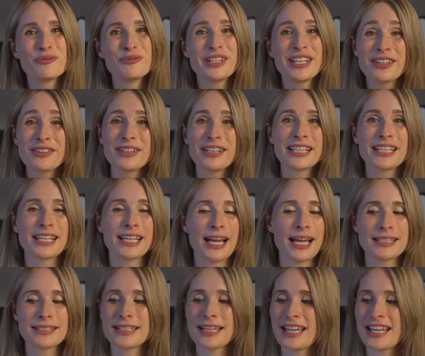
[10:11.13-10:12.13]
Reolink
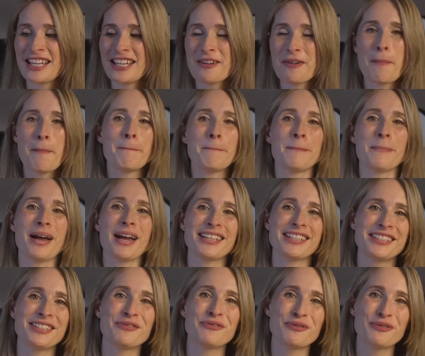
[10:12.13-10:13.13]
has a
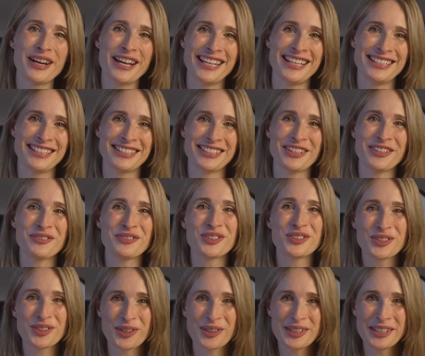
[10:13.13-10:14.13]
massive range of
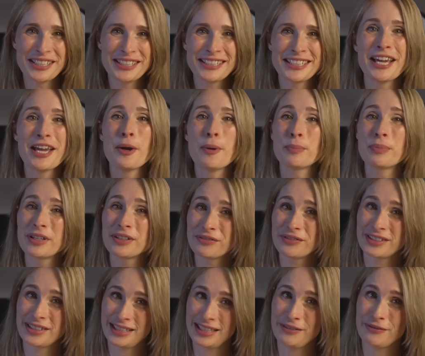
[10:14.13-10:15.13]
solid,
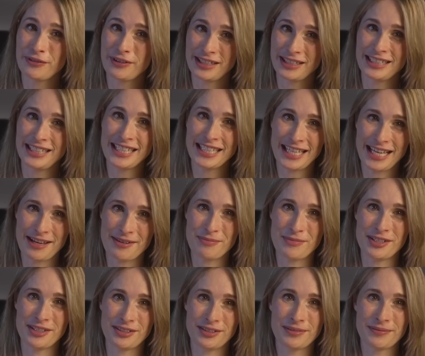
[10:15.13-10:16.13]
privacy-friendly
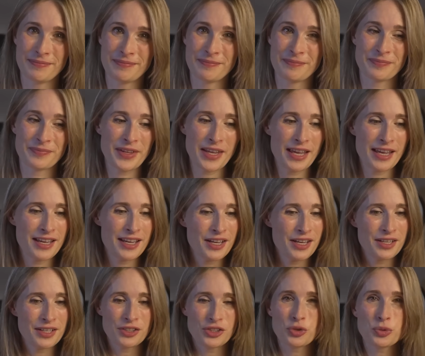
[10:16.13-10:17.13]
cameras.
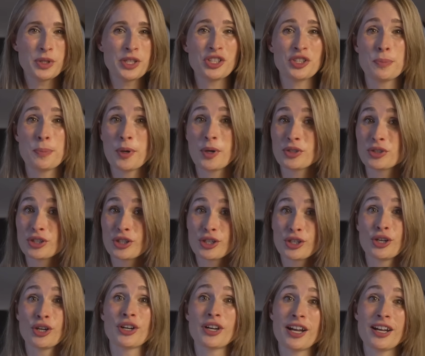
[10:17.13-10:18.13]
SwitchBot
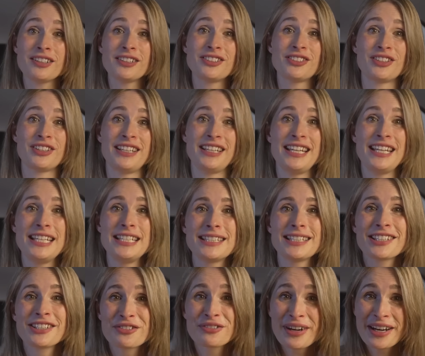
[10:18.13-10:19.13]
Lock Ultra
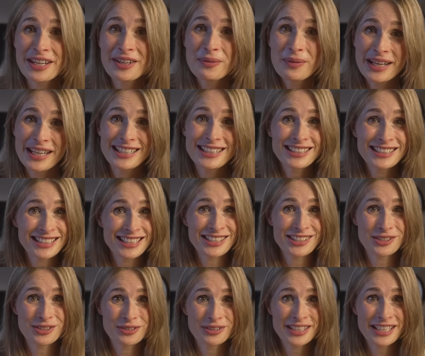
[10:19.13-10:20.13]
is a great way to
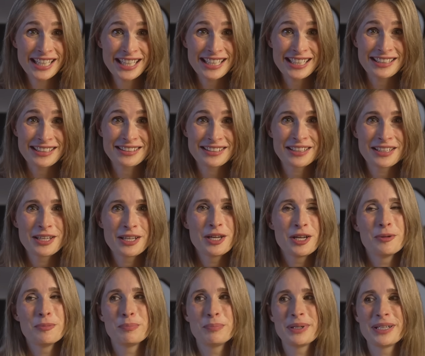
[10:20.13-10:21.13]
ditch your keys,
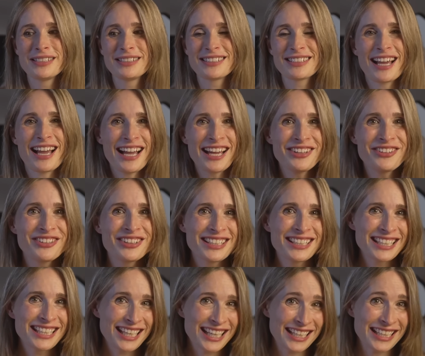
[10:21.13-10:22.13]
but I
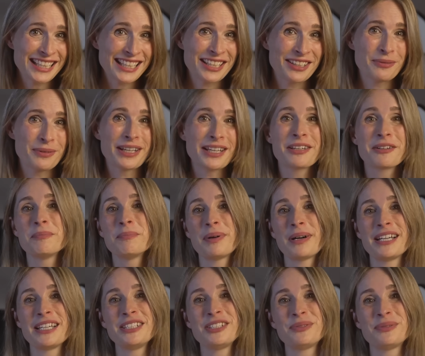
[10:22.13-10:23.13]
really like it when
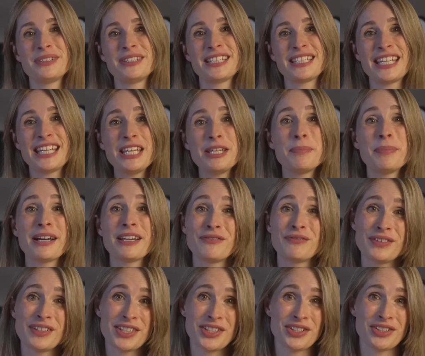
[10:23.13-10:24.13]
combined with the
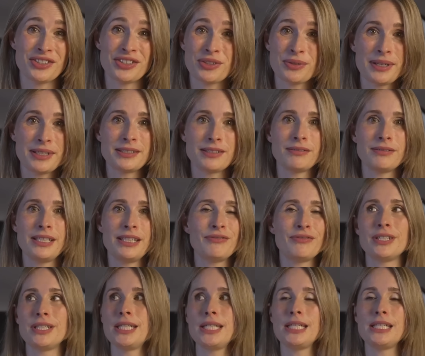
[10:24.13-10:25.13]
keypad vision, so I don't
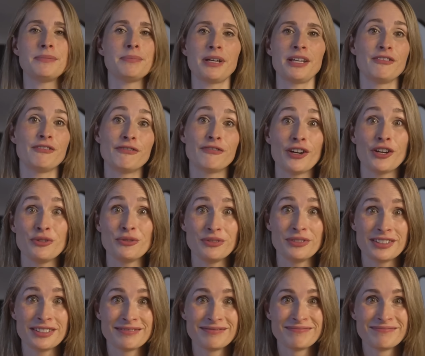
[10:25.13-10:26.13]
even need my
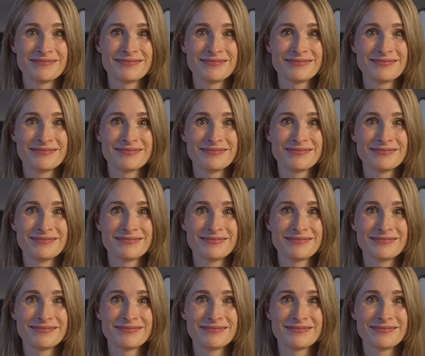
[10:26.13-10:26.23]
phone.